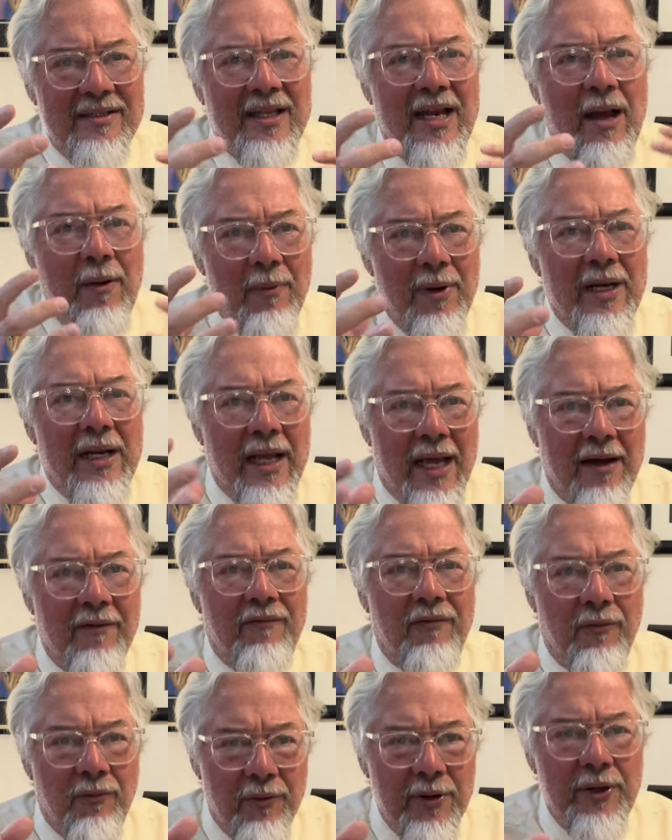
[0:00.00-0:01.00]
that I really have
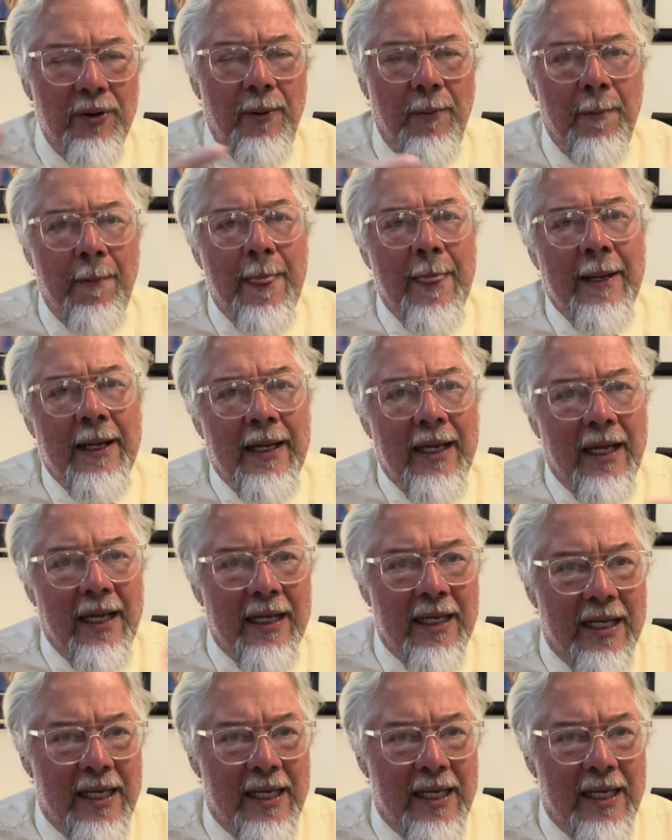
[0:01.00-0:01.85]
for real. And